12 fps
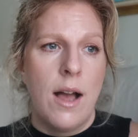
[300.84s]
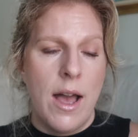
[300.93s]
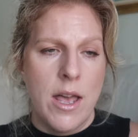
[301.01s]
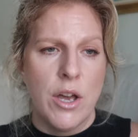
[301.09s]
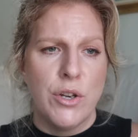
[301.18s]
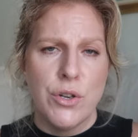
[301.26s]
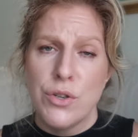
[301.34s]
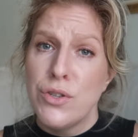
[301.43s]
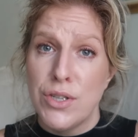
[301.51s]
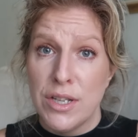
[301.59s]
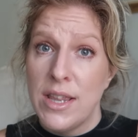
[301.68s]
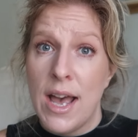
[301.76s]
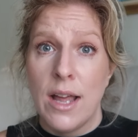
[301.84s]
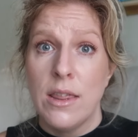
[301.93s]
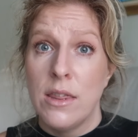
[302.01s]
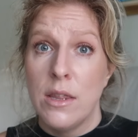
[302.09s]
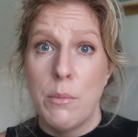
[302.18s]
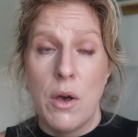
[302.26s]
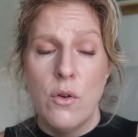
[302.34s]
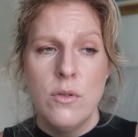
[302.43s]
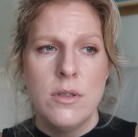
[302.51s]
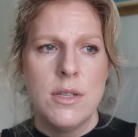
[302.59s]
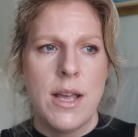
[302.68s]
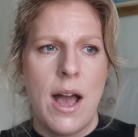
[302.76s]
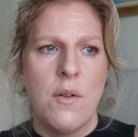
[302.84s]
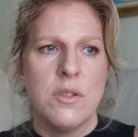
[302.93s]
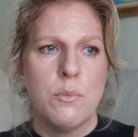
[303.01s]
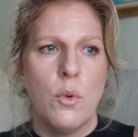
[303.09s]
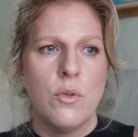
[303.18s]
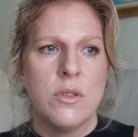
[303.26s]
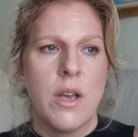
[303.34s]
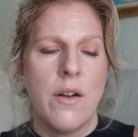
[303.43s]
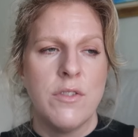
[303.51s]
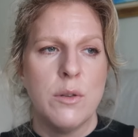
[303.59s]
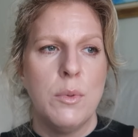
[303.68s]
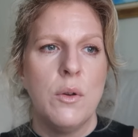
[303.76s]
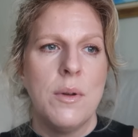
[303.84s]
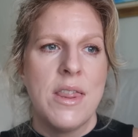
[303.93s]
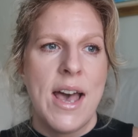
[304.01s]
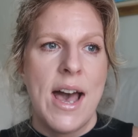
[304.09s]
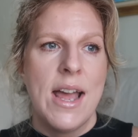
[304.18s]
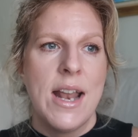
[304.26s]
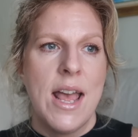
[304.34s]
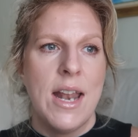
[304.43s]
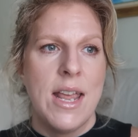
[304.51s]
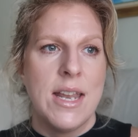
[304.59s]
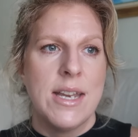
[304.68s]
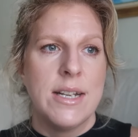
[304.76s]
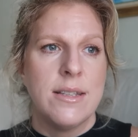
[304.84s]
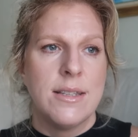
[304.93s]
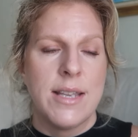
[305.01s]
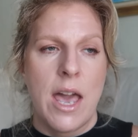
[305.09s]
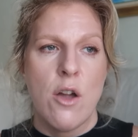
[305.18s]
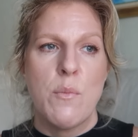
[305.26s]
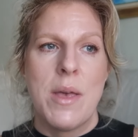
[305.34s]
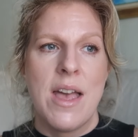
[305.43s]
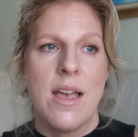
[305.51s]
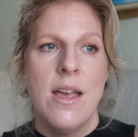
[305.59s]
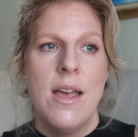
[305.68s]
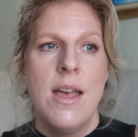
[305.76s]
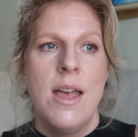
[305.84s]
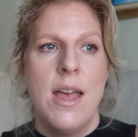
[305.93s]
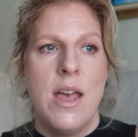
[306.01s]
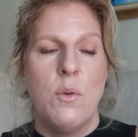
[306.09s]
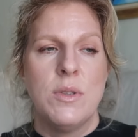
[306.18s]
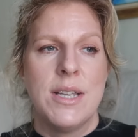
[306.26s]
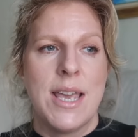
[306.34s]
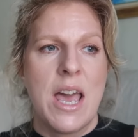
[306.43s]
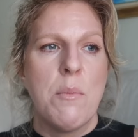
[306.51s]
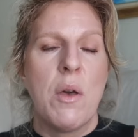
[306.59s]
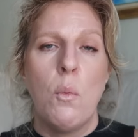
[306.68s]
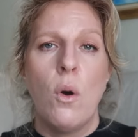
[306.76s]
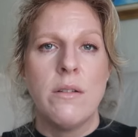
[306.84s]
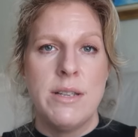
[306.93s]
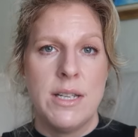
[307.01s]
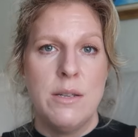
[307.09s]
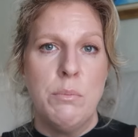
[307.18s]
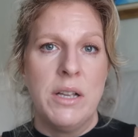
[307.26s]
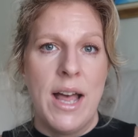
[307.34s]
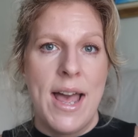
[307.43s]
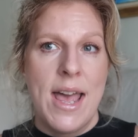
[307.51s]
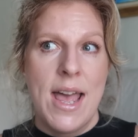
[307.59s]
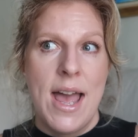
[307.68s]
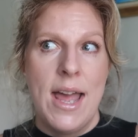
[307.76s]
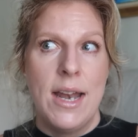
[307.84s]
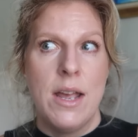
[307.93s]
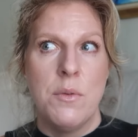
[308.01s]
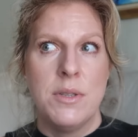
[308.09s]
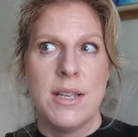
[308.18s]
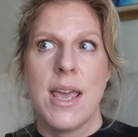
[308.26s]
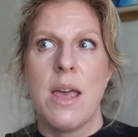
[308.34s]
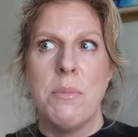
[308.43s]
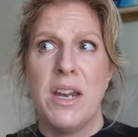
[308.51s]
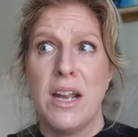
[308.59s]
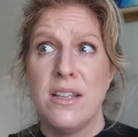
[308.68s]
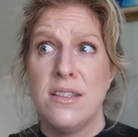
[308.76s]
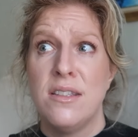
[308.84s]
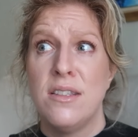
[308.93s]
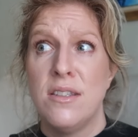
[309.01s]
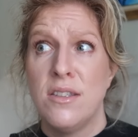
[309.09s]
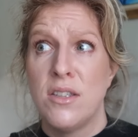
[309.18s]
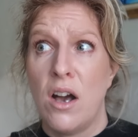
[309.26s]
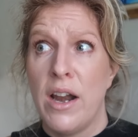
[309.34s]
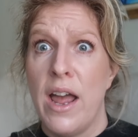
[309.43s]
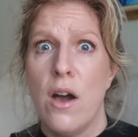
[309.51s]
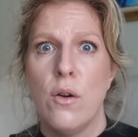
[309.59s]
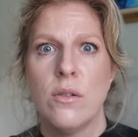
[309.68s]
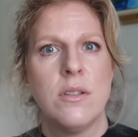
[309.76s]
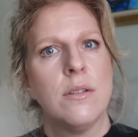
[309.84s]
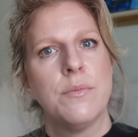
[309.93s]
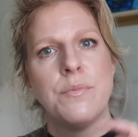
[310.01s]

I understood that the most. I was most comfortable with that and it didn't scare me. It was a game I wanted to play and it was a game that I sought out.